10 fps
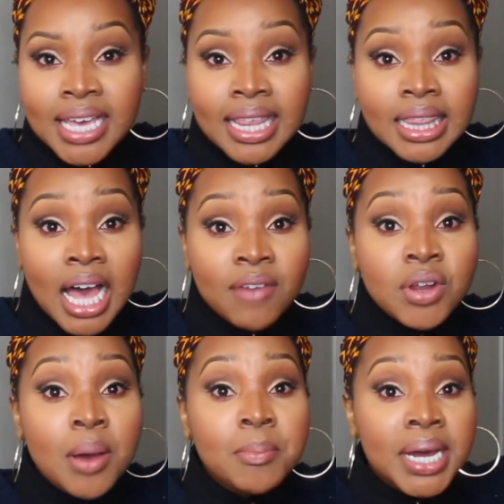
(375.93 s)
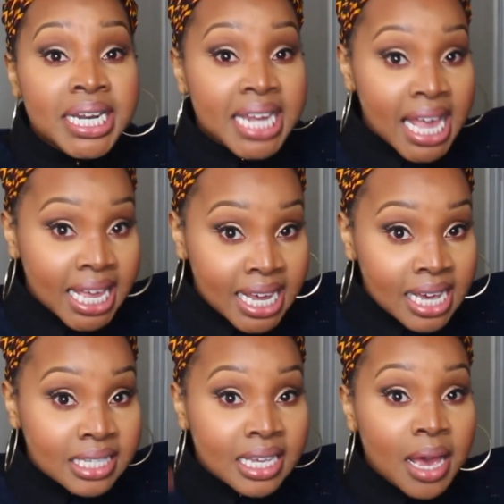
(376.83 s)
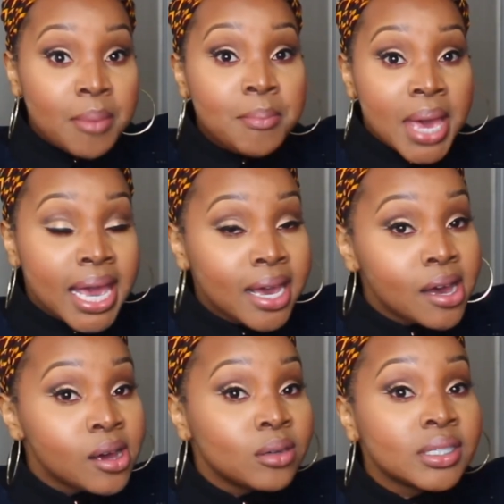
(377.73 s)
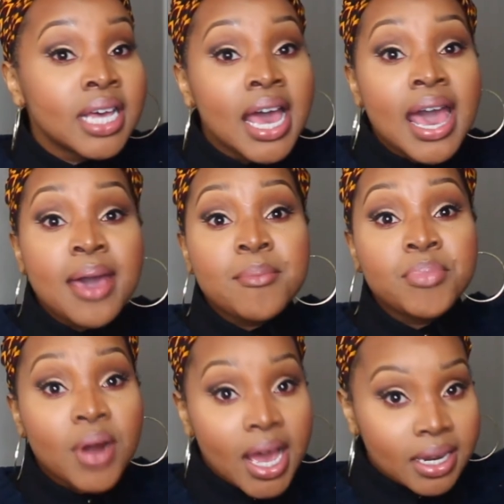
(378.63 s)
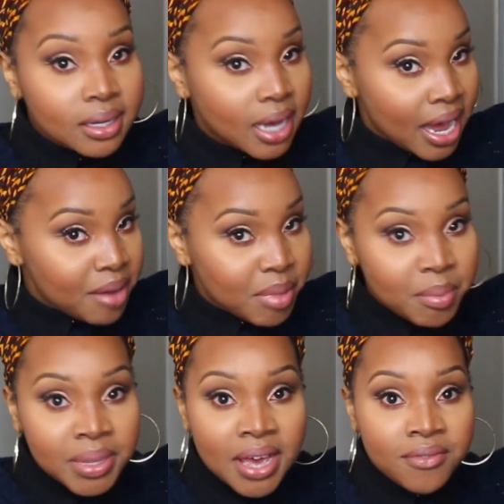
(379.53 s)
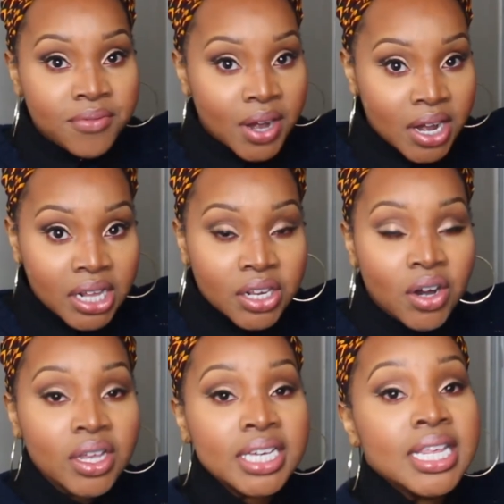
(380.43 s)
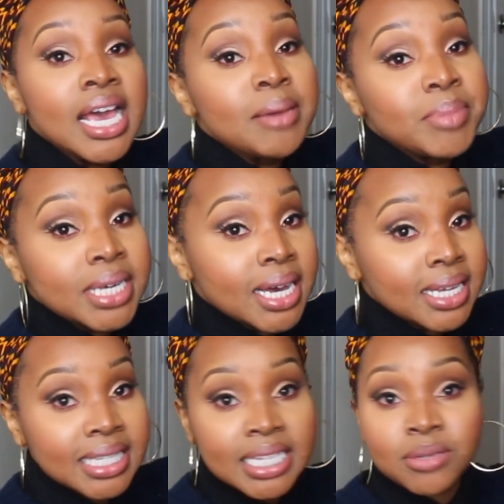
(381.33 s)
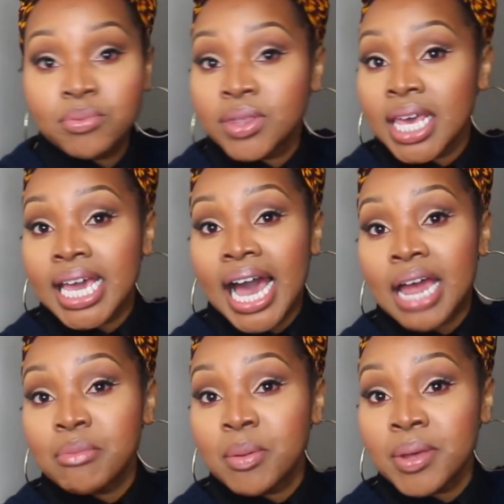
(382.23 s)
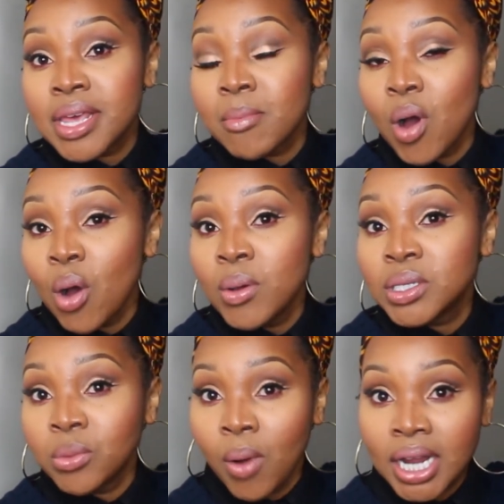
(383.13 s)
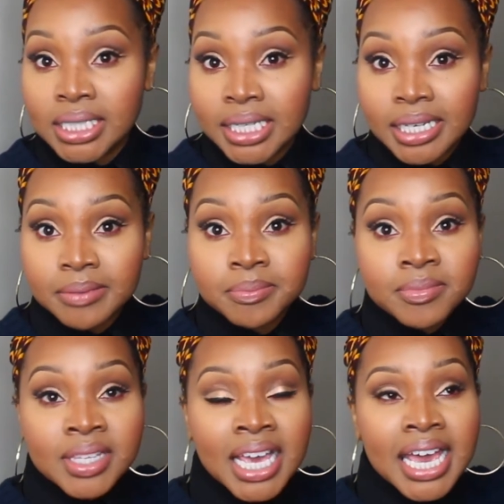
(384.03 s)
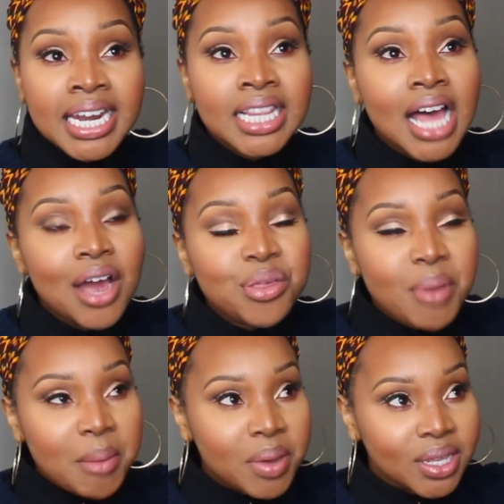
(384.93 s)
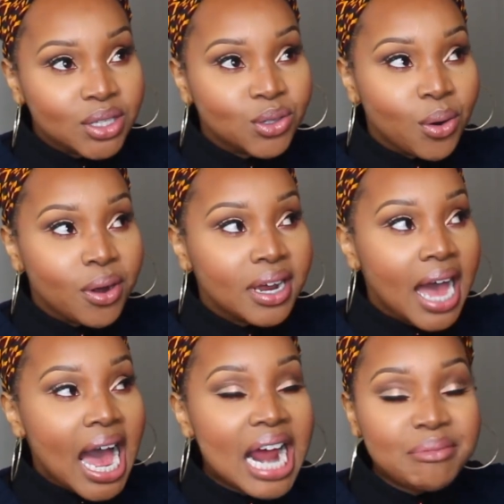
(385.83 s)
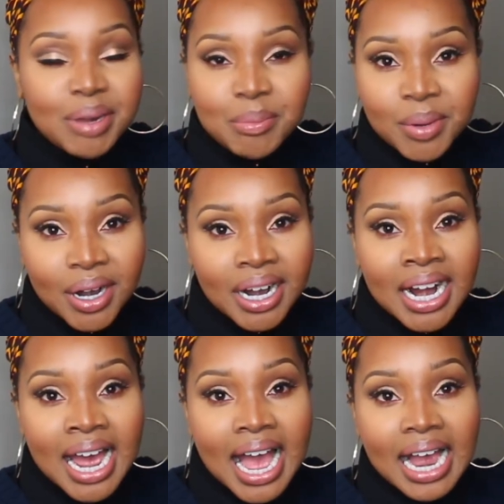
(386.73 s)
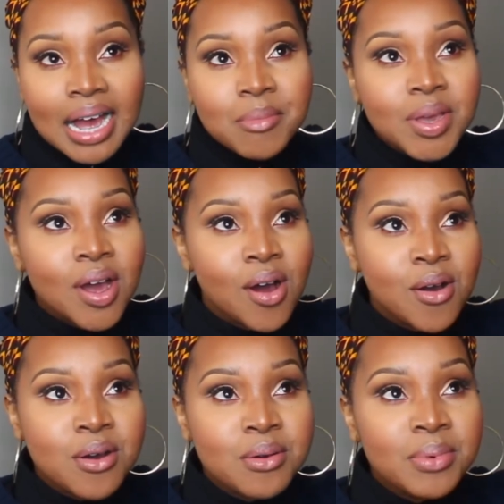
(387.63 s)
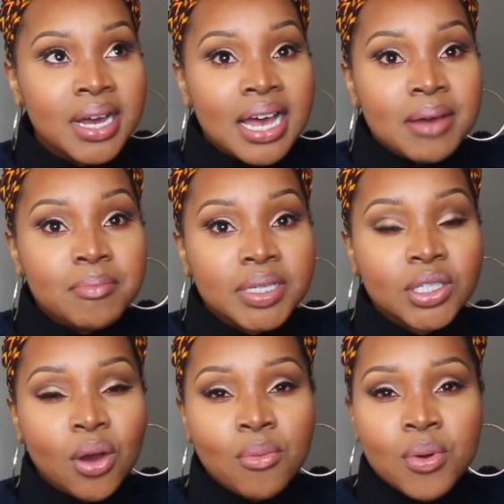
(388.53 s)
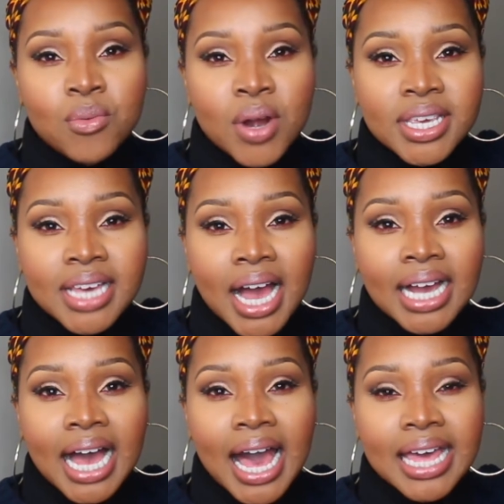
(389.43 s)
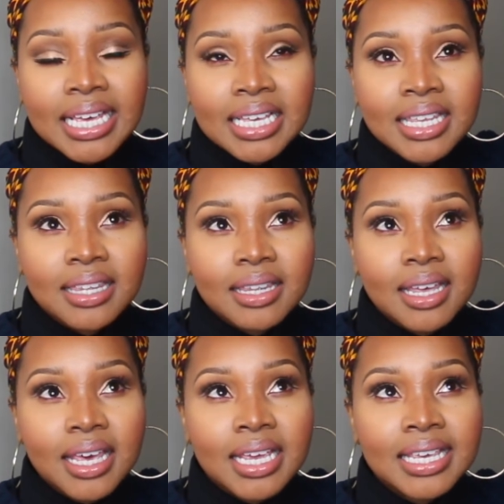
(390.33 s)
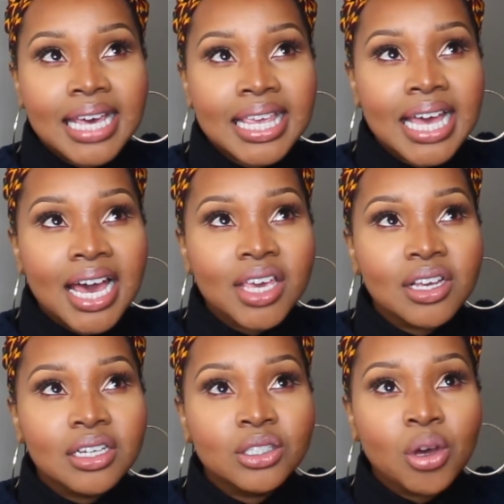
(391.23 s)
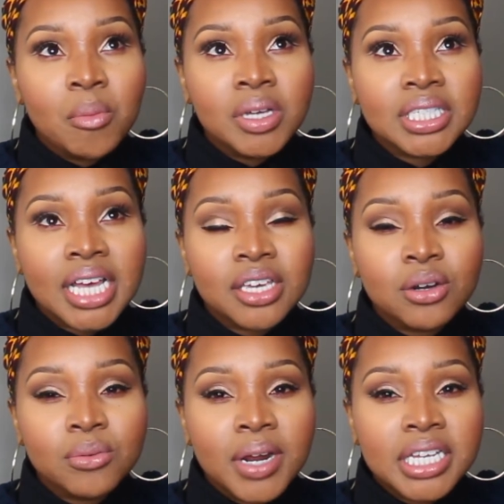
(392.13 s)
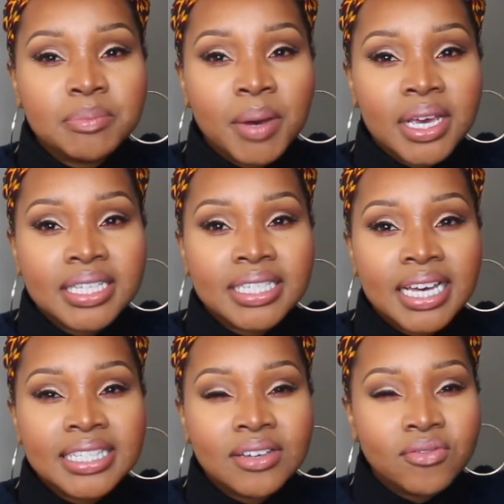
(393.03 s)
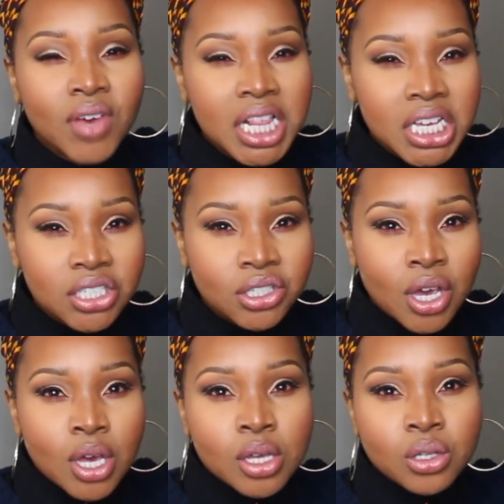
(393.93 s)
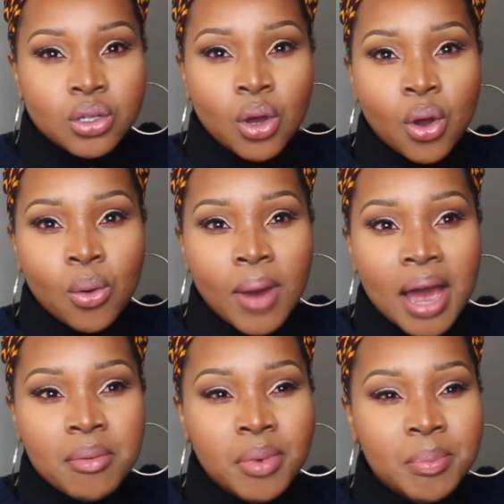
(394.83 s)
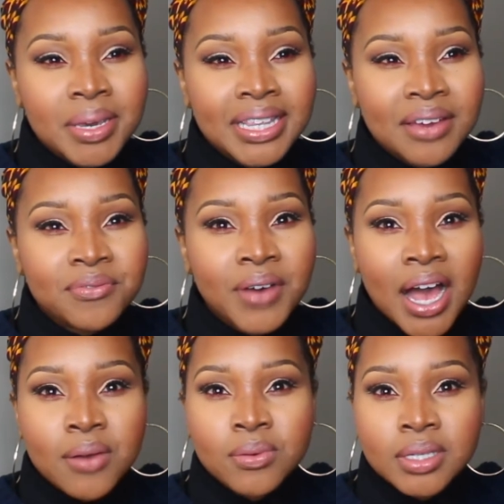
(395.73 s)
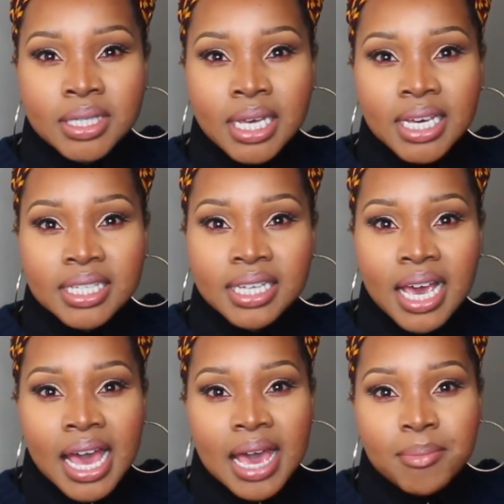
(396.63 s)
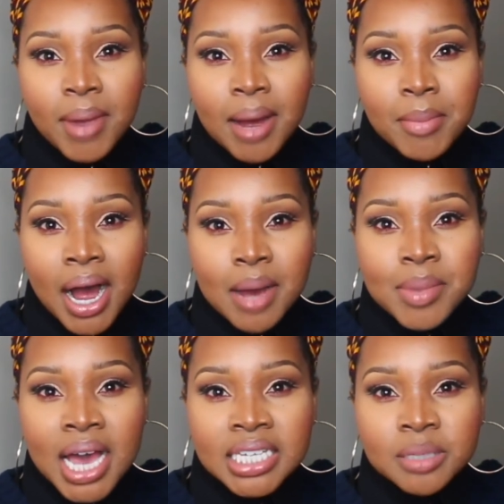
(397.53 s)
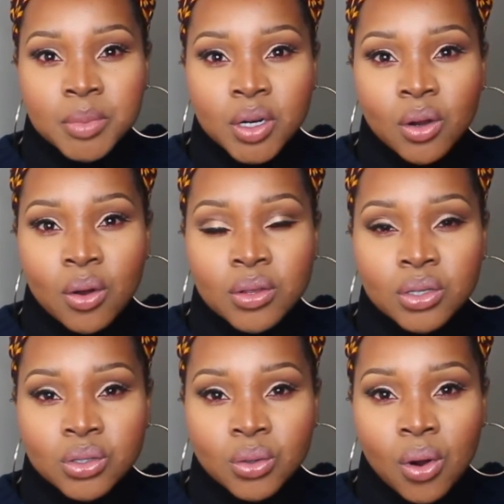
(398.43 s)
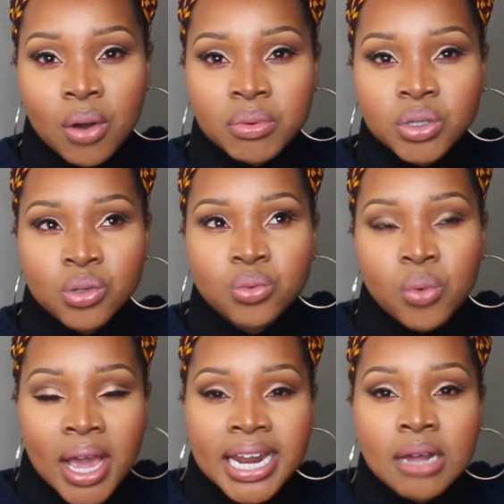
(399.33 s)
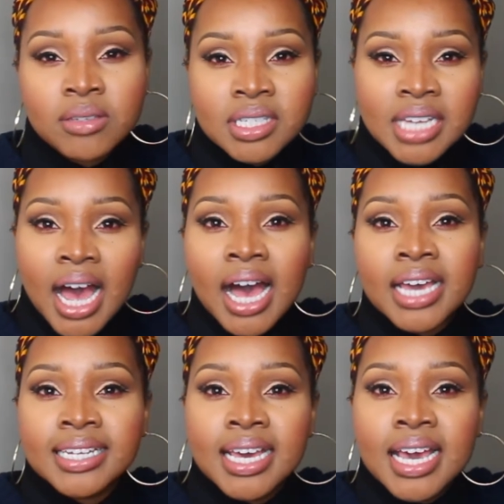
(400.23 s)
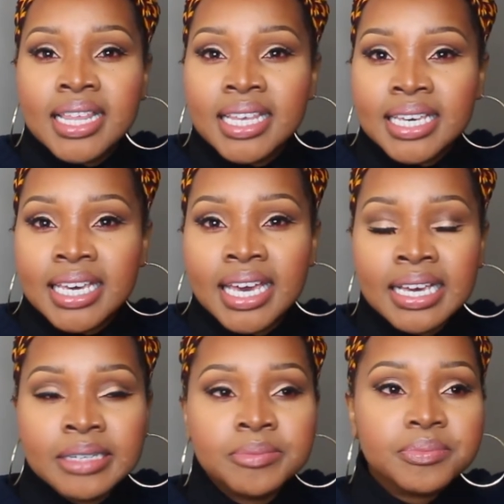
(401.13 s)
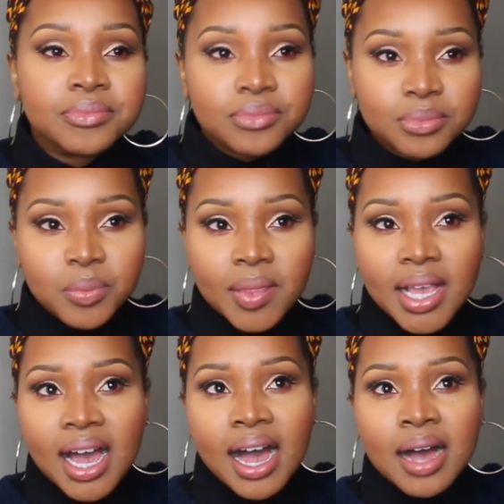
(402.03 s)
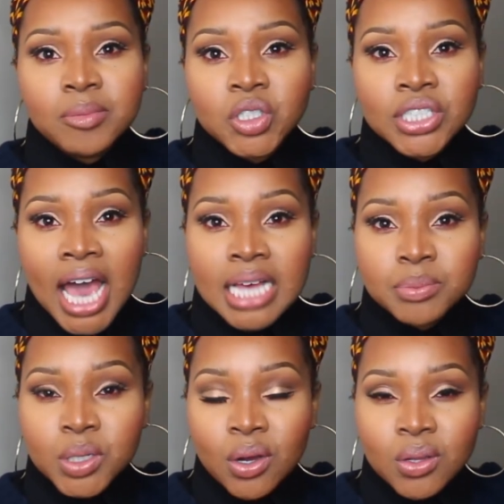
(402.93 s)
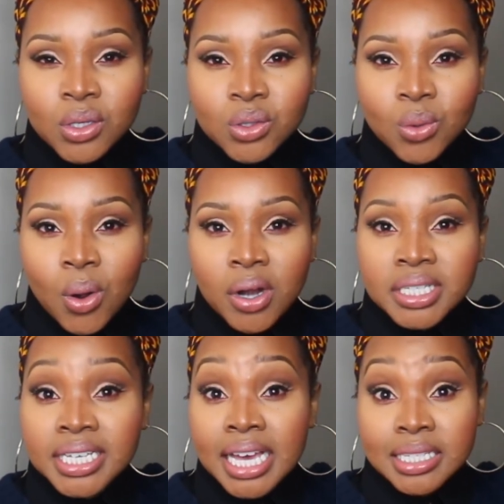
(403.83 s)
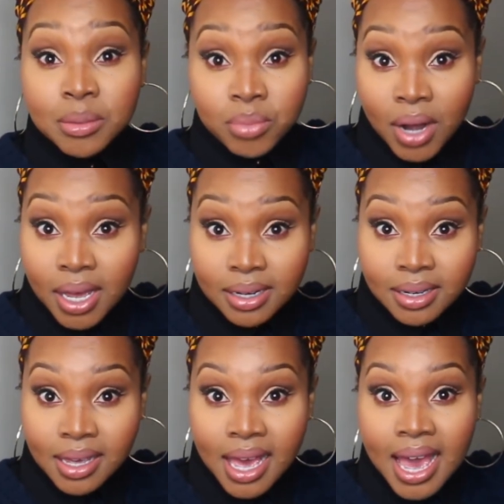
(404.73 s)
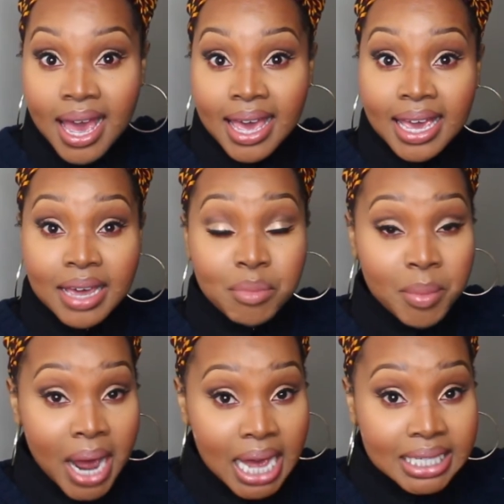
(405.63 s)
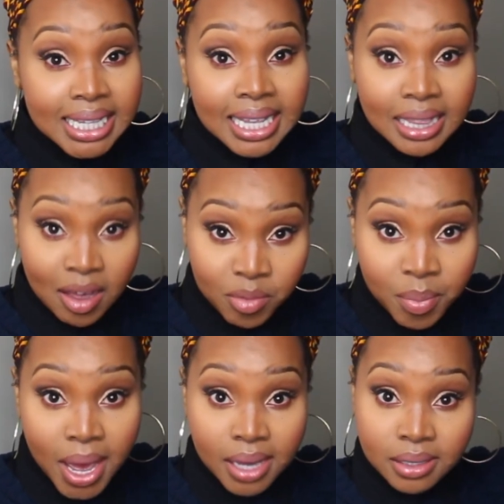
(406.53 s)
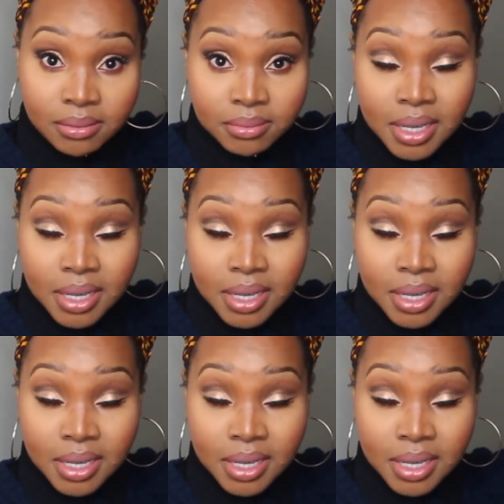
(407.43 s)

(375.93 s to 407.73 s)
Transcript: They love bananas, mangoes, and bread. I remember that very clearly because that's the thing I remember them always wanting. And along with my brother's story, I remember coming home. So when we're young, in Kenya, it's almost like you're raised by, it's a village. So I remember being like 5 or 6 and my mom asking me to go to the store, which was right outside the gate. She asked me to go to the store to get some bread. And remember how I said they love bread?